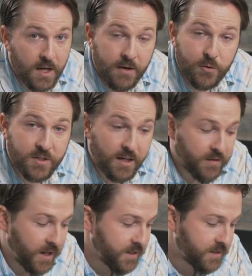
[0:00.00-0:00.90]
If we're
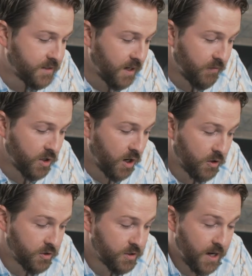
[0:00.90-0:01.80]
saying that it's
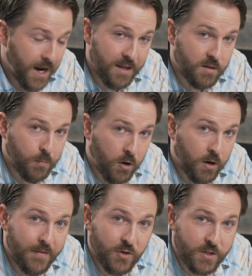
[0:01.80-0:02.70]
$7 at the
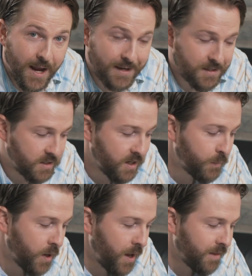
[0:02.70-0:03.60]
bar after tax and
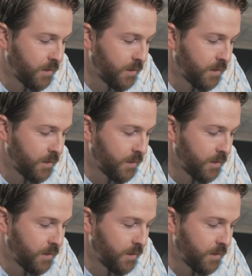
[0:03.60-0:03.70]
tip,